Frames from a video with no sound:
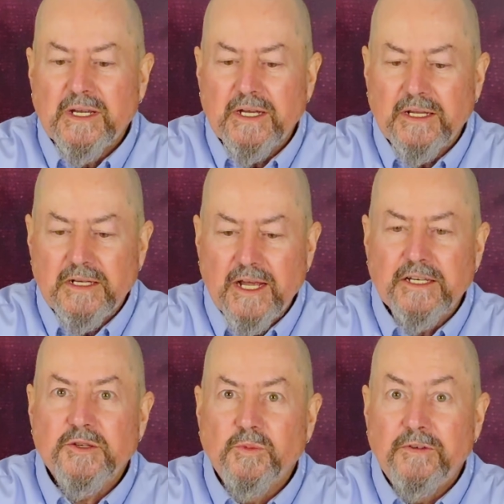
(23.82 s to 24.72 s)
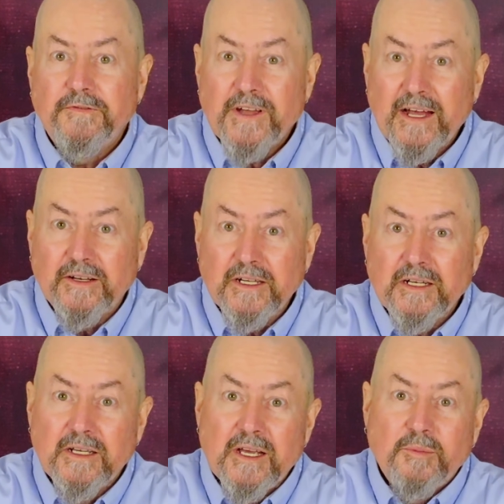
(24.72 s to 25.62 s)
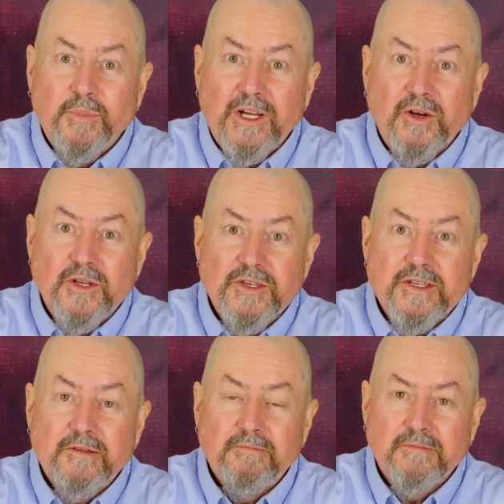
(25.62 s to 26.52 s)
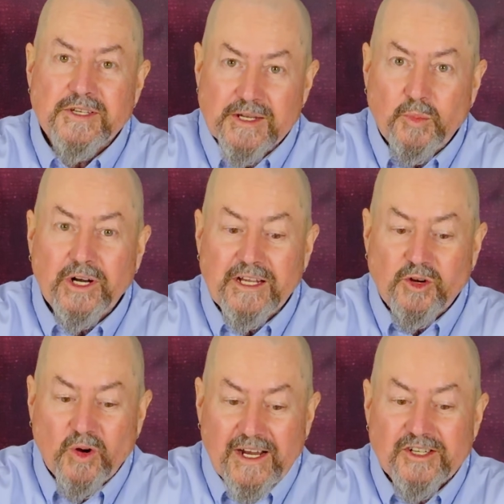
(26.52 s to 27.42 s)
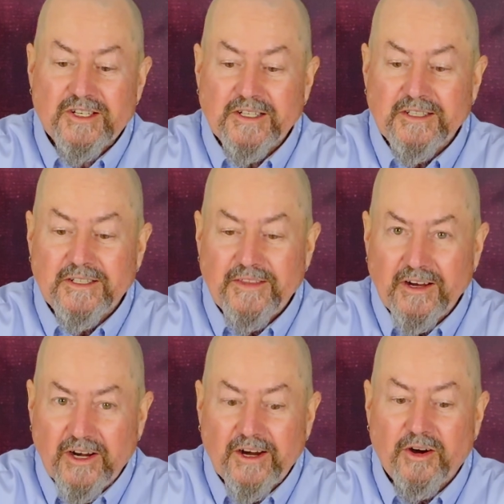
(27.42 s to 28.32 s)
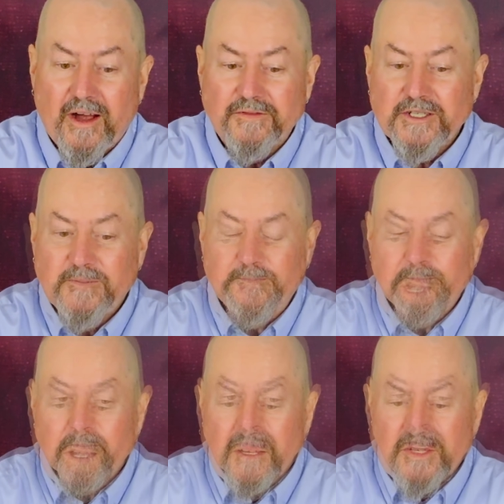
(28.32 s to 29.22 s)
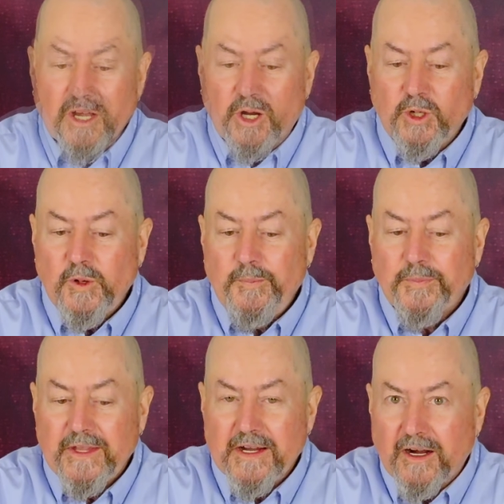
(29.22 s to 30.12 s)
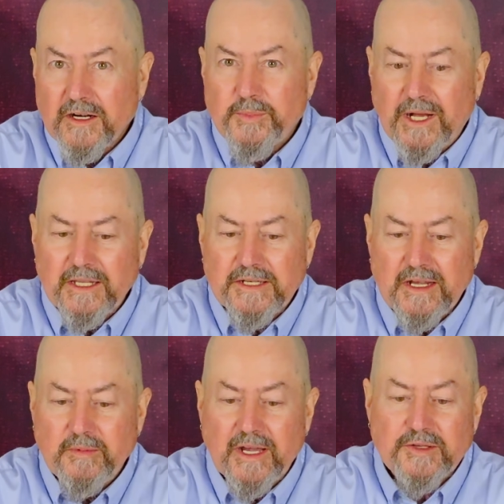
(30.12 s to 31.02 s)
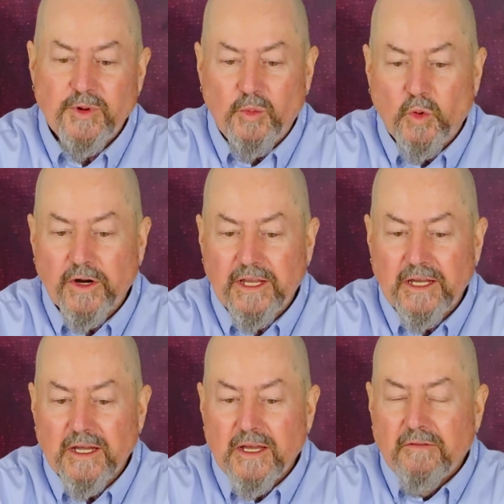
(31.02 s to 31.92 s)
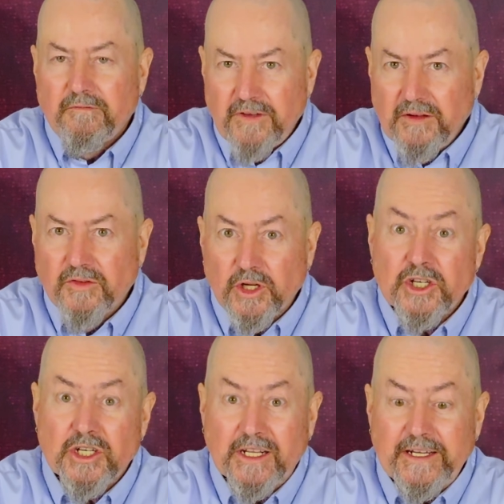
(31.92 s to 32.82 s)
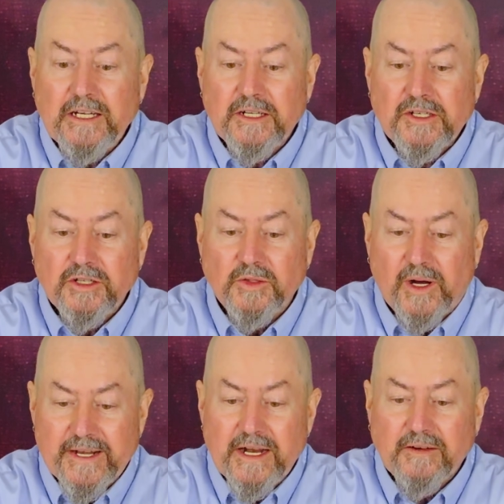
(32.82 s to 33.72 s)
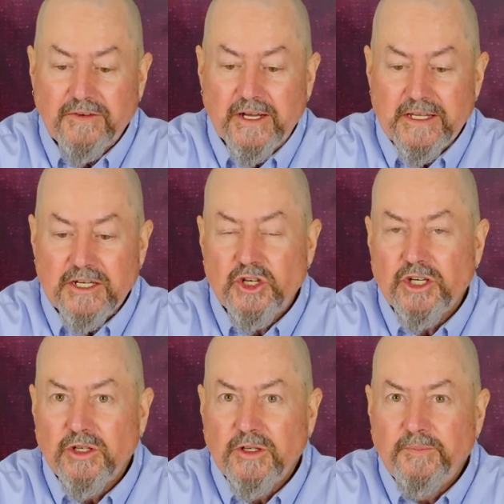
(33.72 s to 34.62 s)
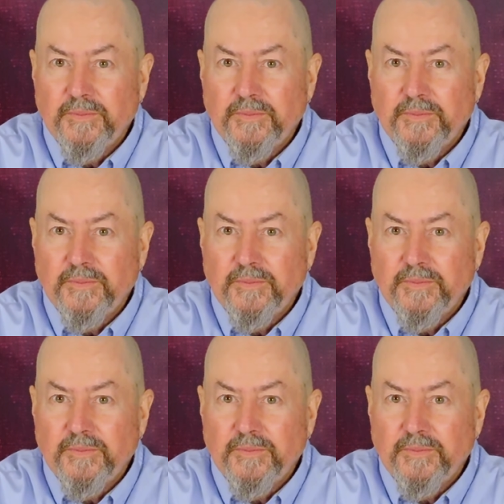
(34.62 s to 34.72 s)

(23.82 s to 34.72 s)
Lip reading: and yes, we found it because somebody crashed their aircraft. So the Ardupilot team has been working feverishly to identify the issue,